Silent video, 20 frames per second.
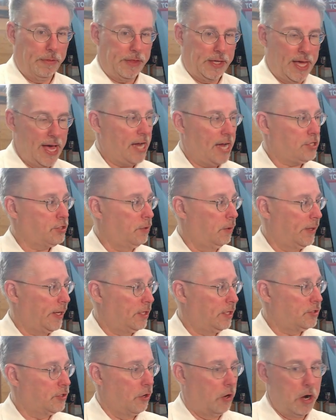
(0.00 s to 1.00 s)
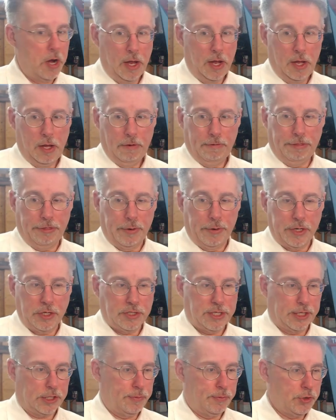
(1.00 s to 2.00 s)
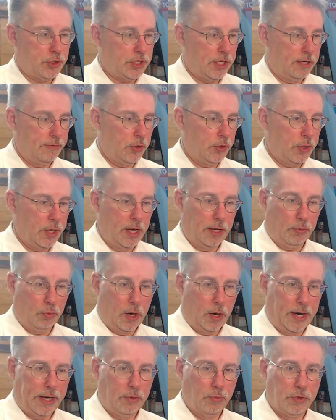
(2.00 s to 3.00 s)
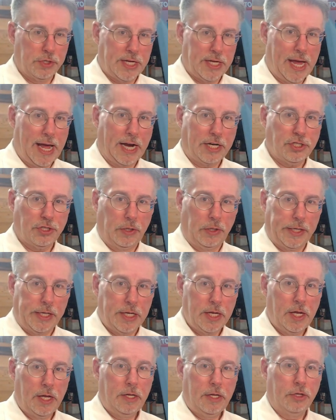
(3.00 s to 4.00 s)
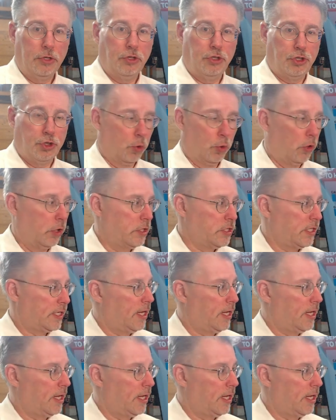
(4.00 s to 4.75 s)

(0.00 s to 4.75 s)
But the actual answer, 36% of you got right, was actually George.